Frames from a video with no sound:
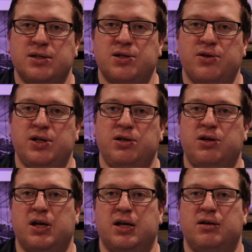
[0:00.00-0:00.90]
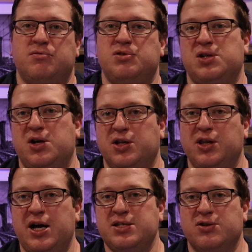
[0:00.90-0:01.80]
so that you can turn the
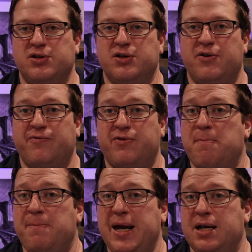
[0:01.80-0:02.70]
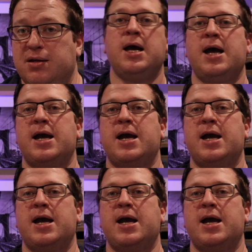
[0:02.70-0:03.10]
lights on and off from bed.